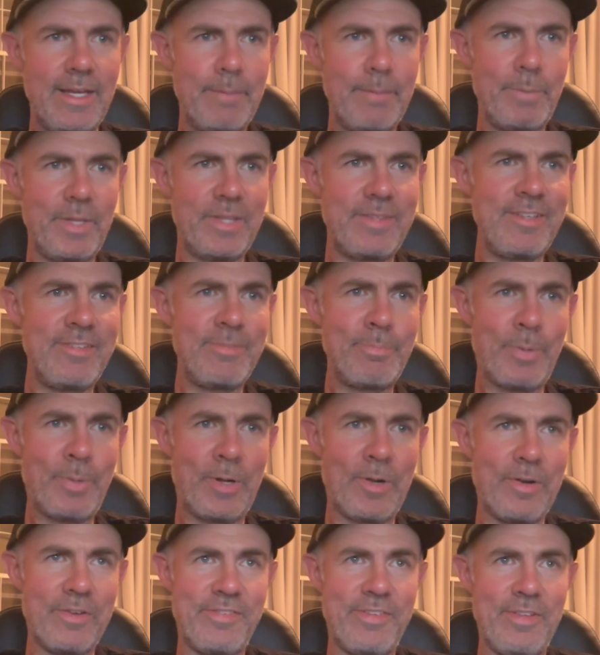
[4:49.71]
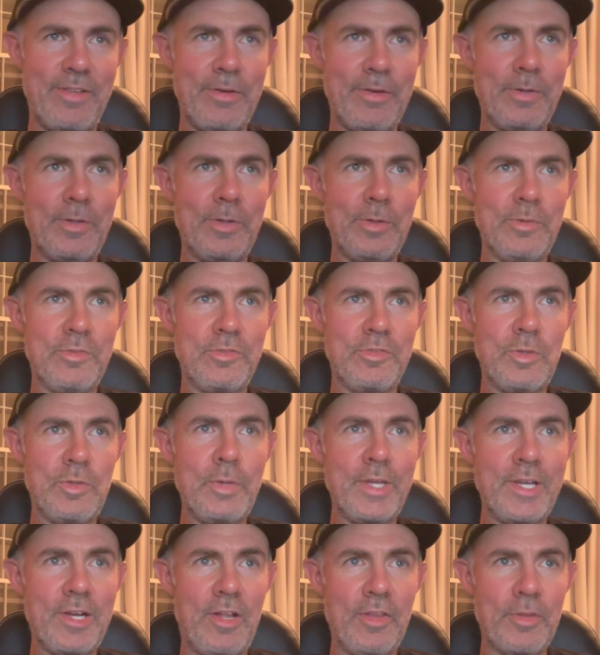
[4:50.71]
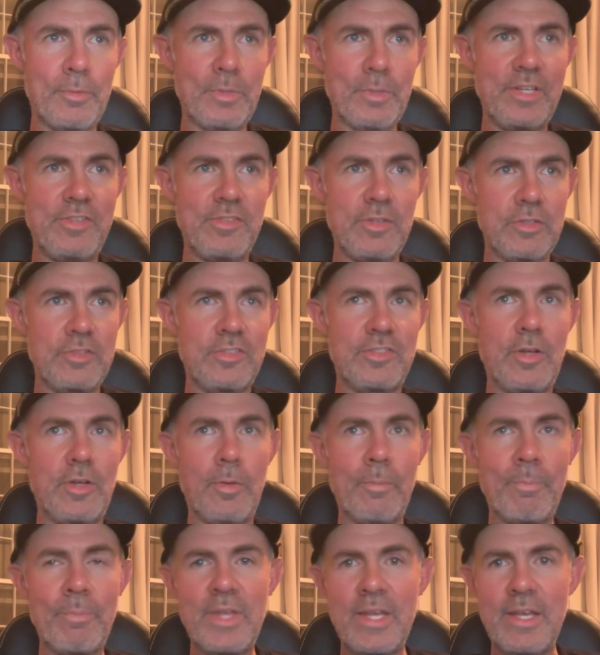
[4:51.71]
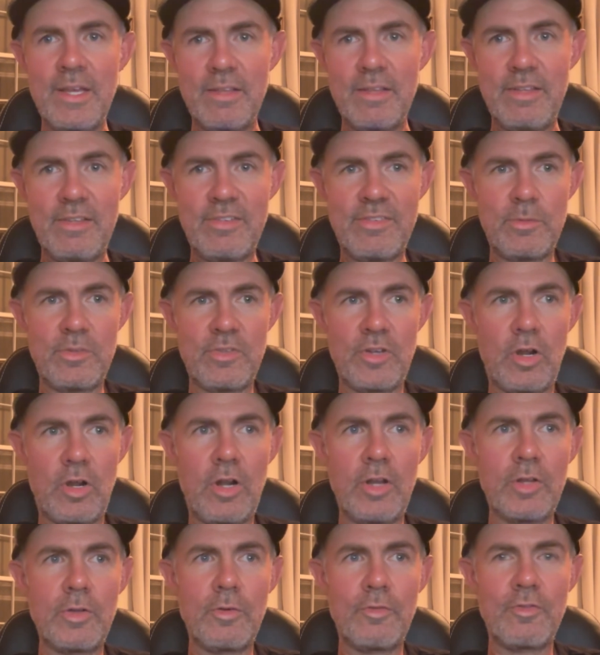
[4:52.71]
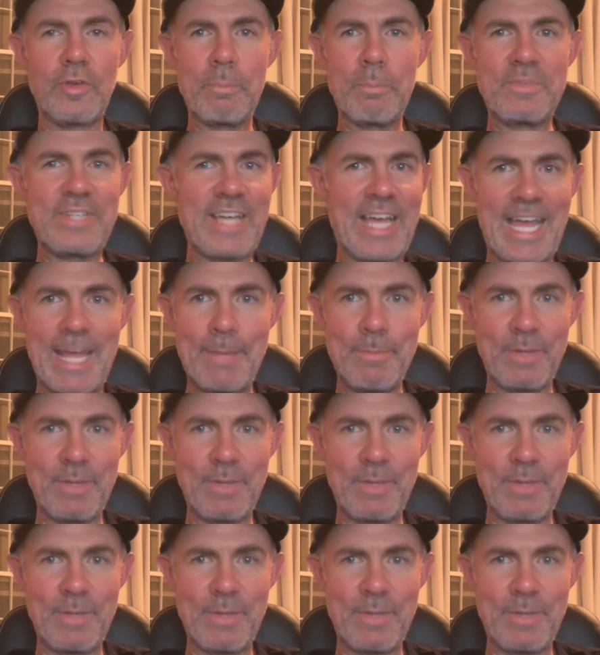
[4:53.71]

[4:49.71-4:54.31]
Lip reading: But this person who's doing all the research, so this was an article from Time